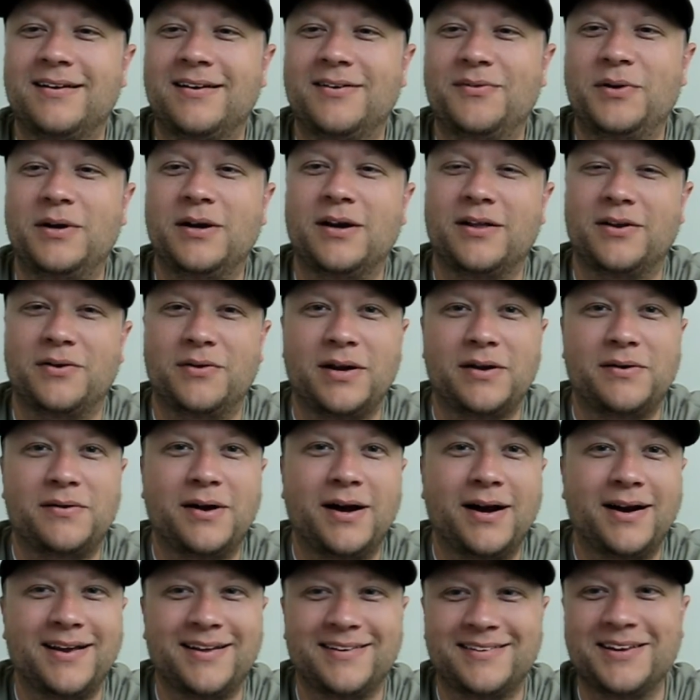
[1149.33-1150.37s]
we call it red
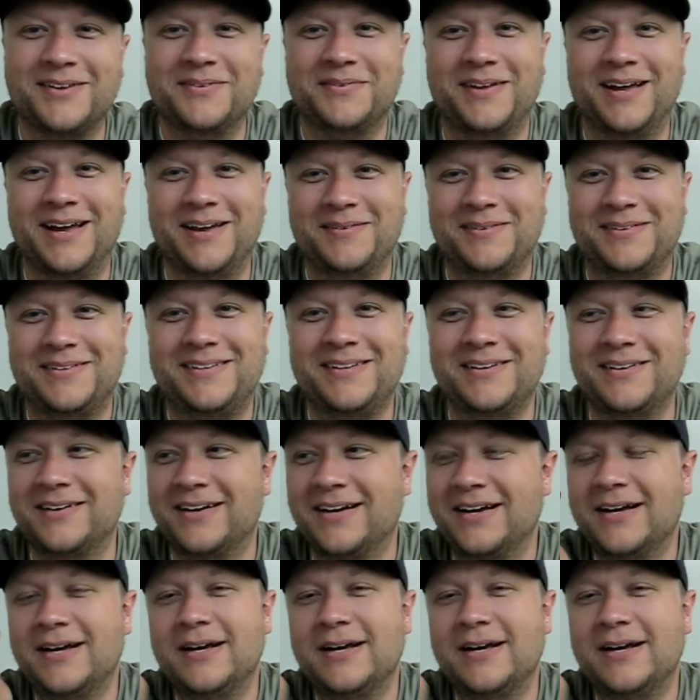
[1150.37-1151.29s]
rocket sometimes too.